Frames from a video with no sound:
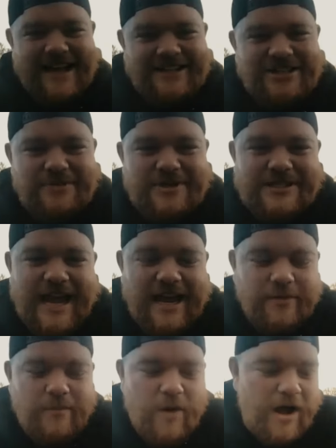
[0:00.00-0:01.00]
And she was
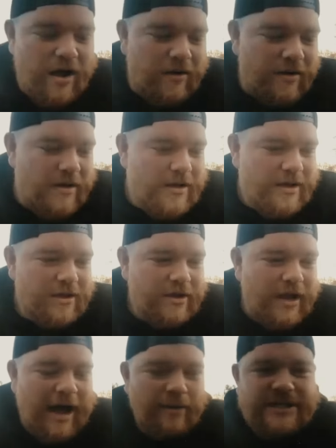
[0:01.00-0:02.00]
like, "Well,
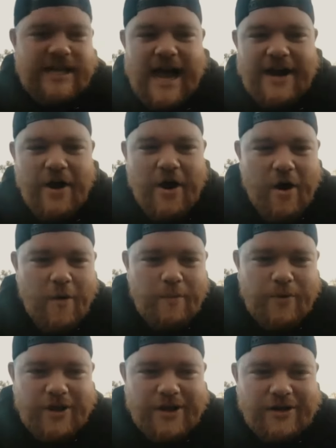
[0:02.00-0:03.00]
I was kind of
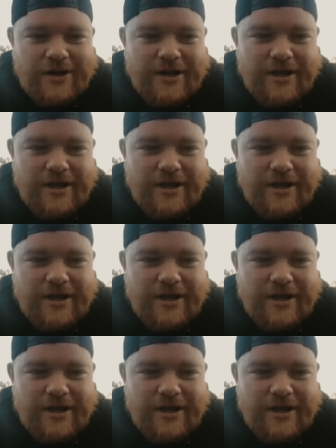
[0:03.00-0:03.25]
hoping